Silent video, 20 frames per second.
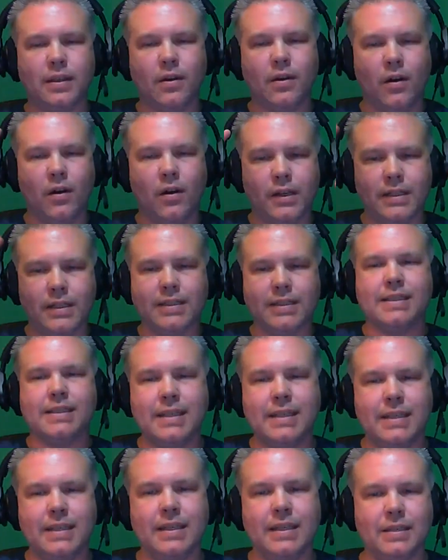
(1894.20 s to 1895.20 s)
on and
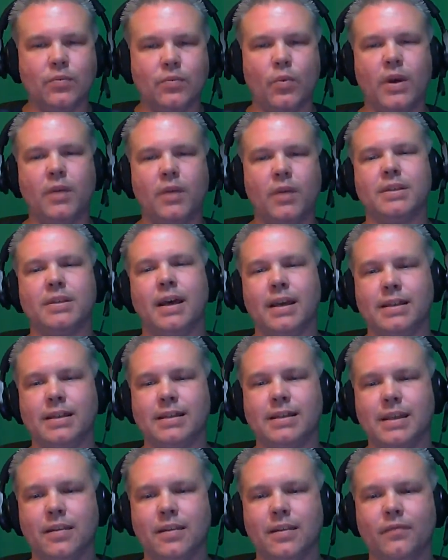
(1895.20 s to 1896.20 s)
see these
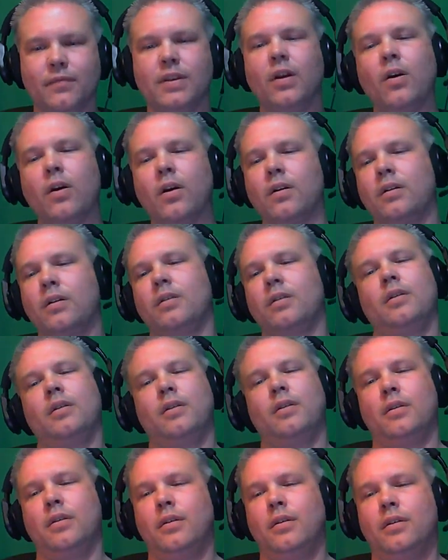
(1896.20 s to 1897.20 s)
websites in VR.
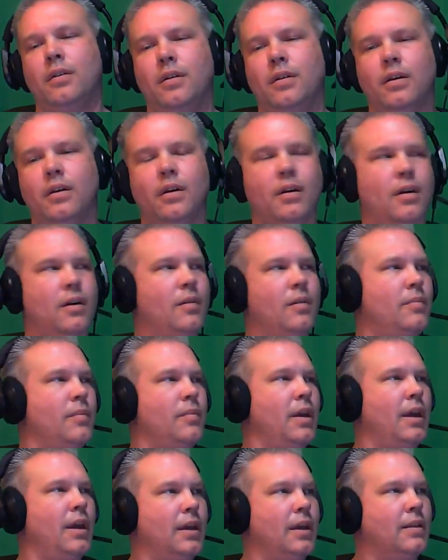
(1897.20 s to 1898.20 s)

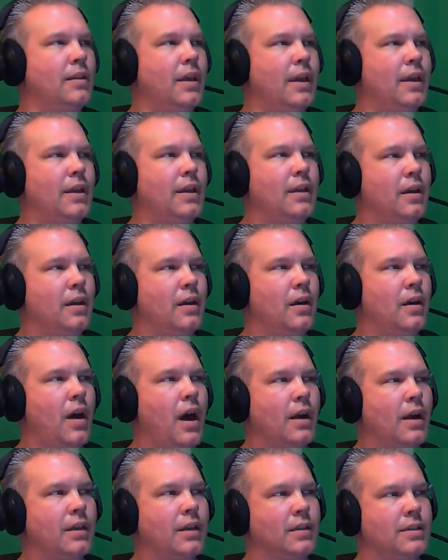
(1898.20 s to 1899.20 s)
And
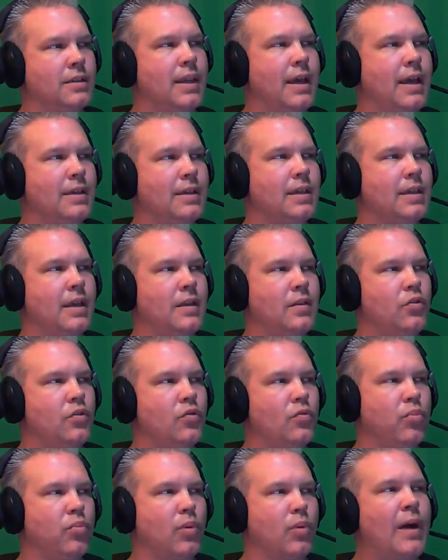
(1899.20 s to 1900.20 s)
Oculus has a
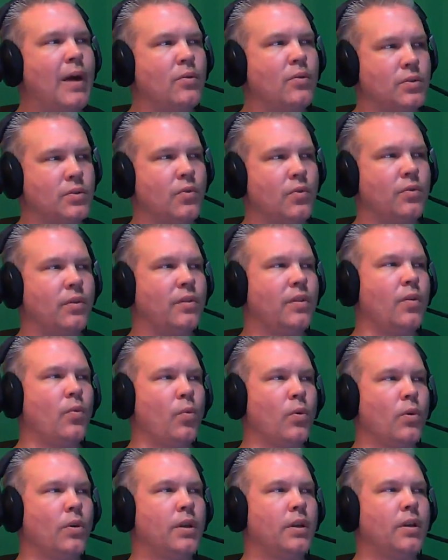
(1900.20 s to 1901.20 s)
new browser that they're
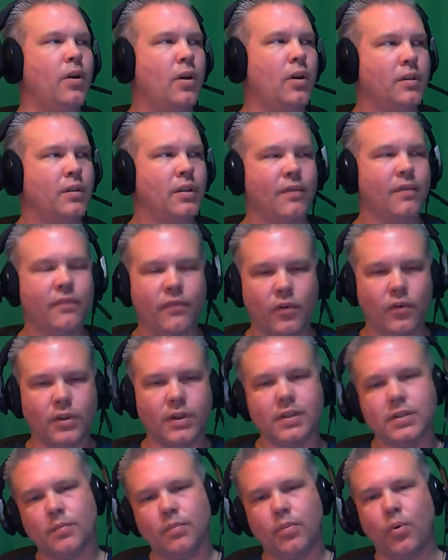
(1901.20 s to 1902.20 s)
working on that
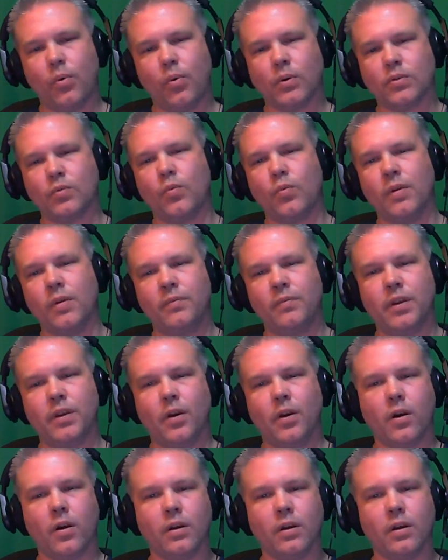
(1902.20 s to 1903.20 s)
fully supports
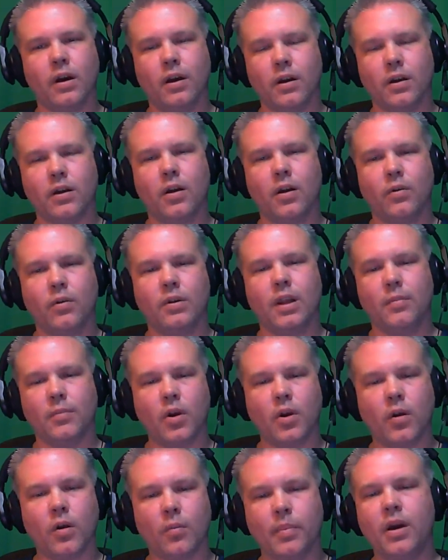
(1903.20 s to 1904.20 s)
WebVR, codenamed
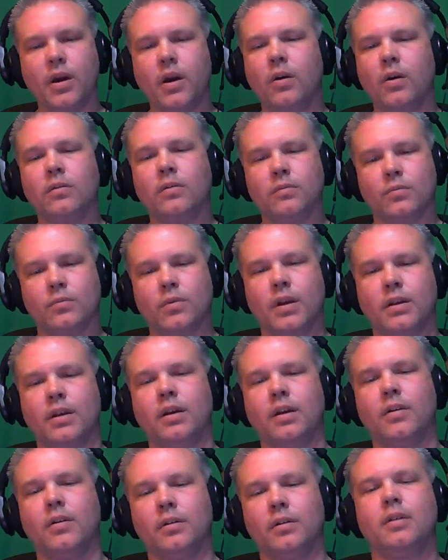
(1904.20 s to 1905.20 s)
Carmel, right
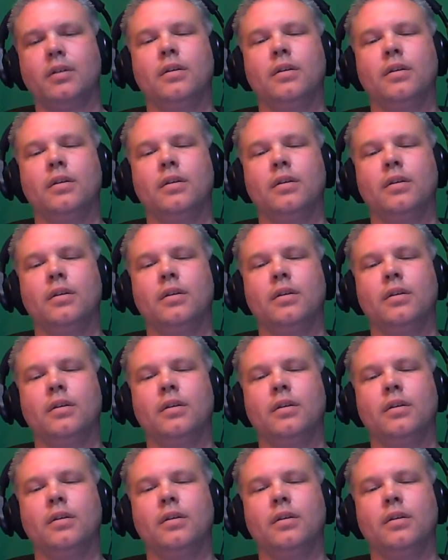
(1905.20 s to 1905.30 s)
now.